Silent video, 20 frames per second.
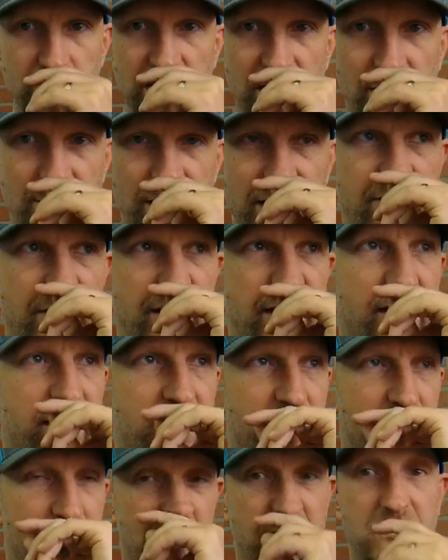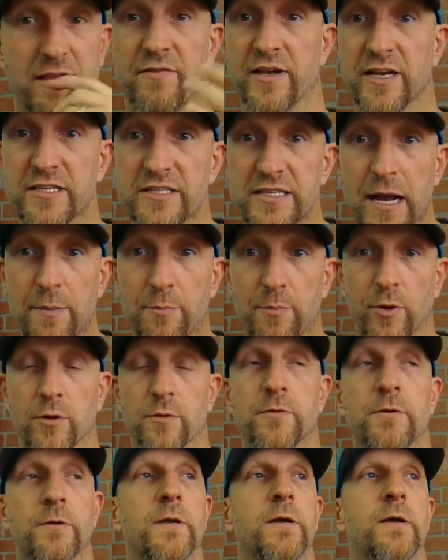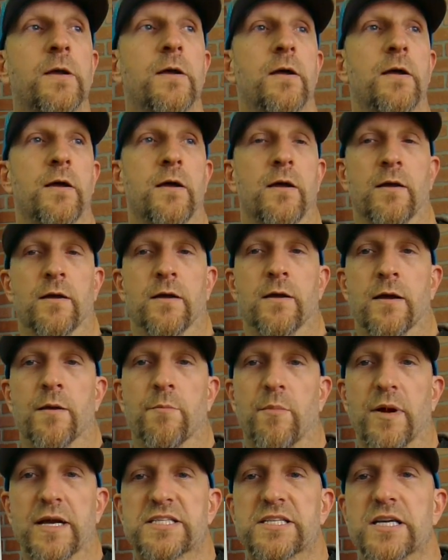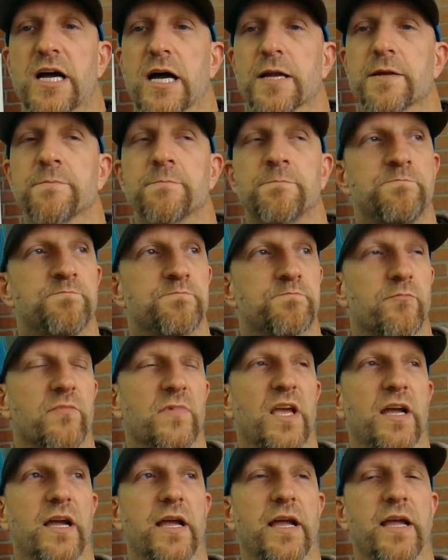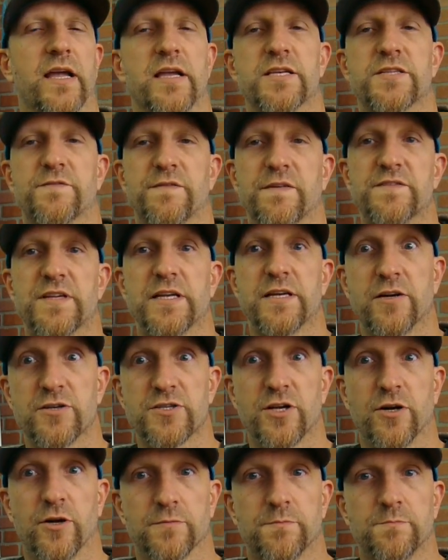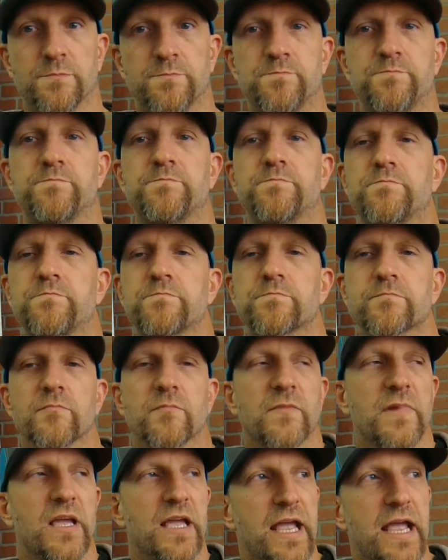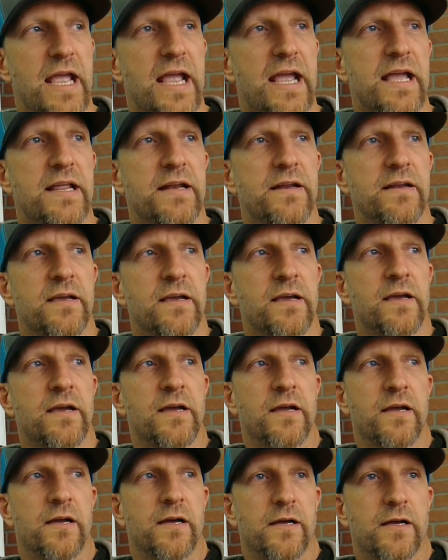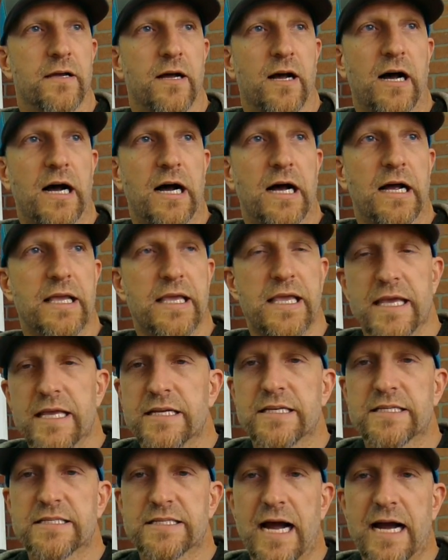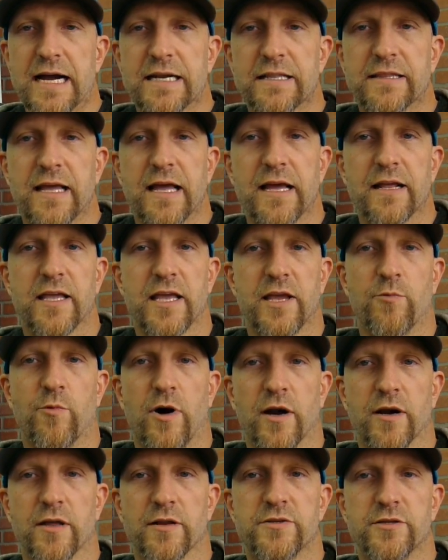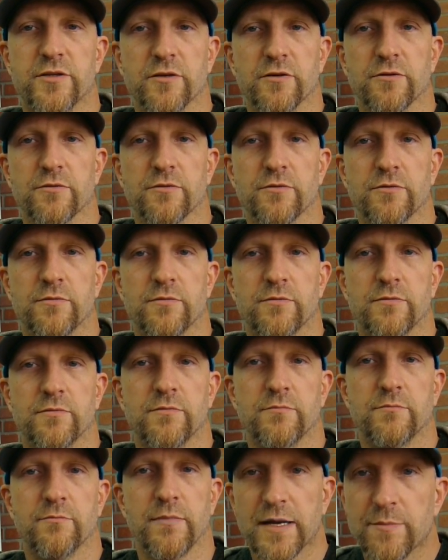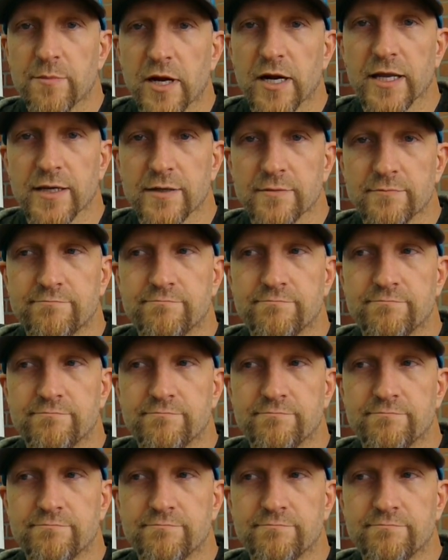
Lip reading: let me give you an example. My son is 15 years old, and he decided that he wanted to make money.